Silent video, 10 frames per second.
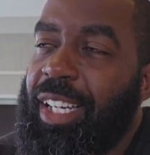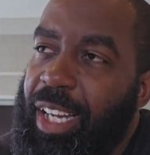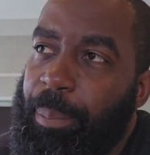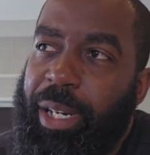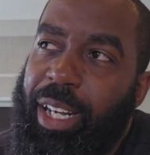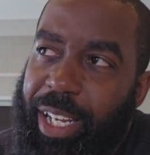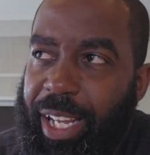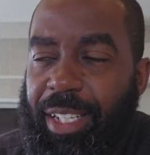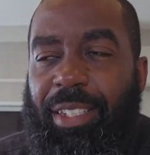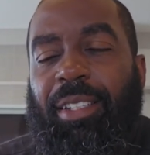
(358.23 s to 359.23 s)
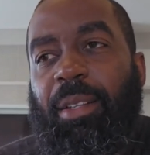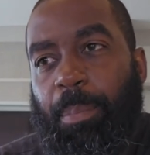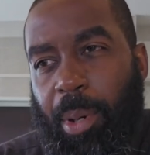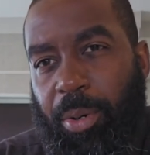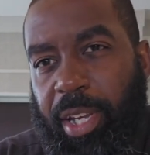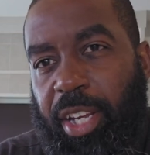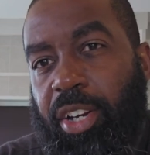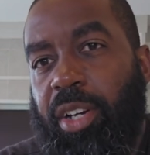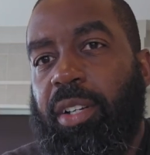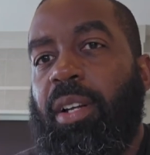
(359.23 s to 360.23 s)
but again,
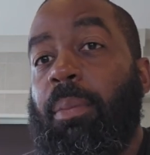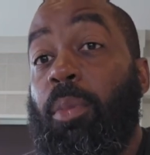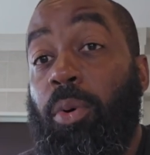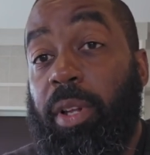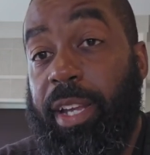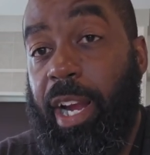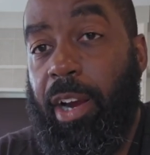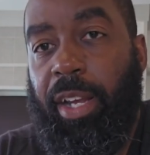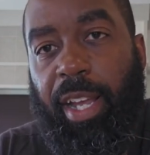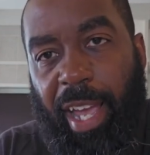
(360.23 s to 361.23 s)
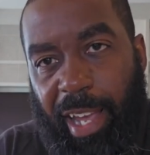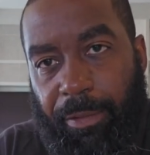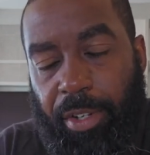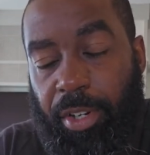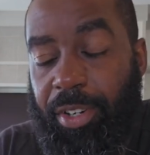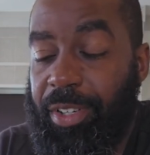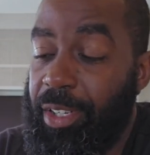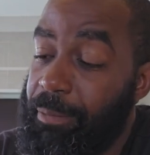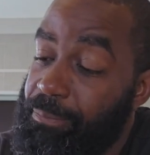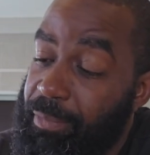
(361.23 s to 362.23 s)
bulkier, more to carry, heavier,
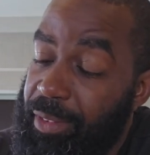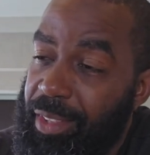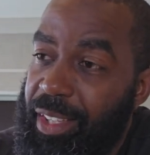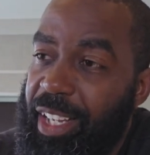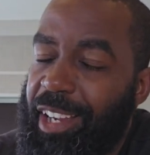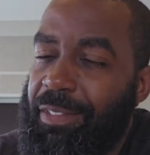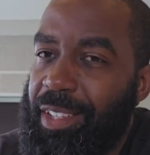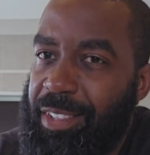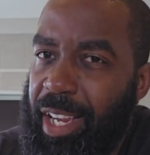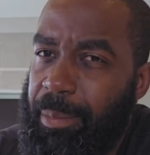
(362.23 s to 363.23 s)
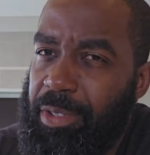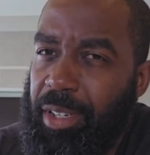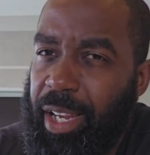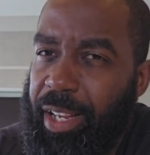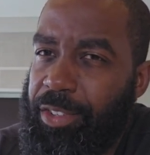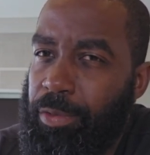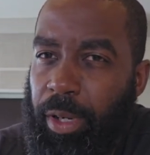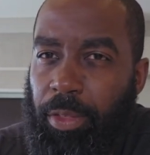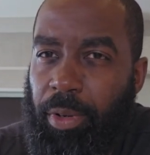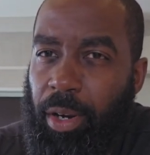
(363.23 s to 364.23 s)
if the Samsung
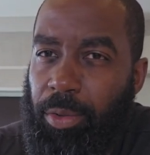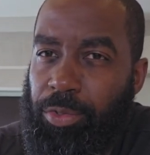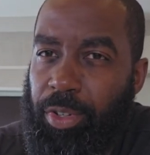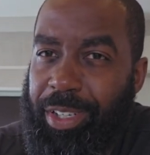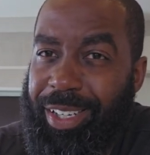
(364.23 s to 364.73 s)
S23 Ultra can